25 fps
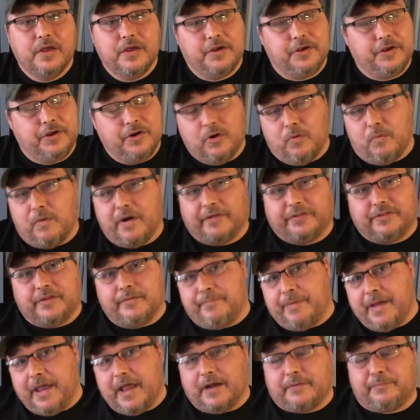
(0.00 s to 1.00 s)
you don't want the
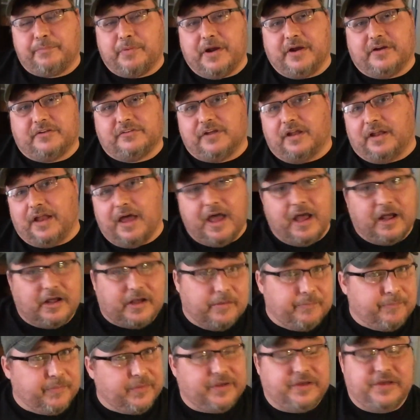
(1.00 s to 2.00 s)
back brakes to lock
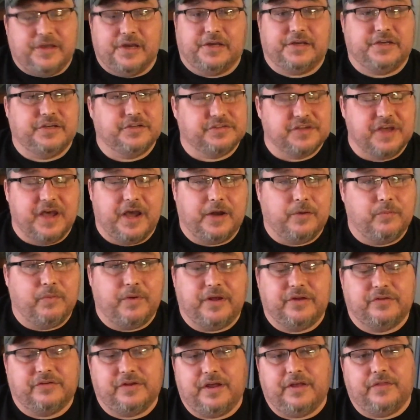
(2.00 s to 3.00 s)
up and kick you
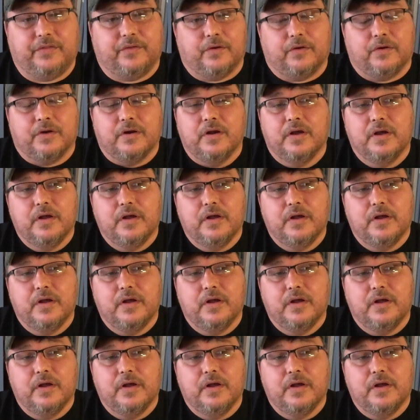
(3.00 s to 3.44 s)
sideways either.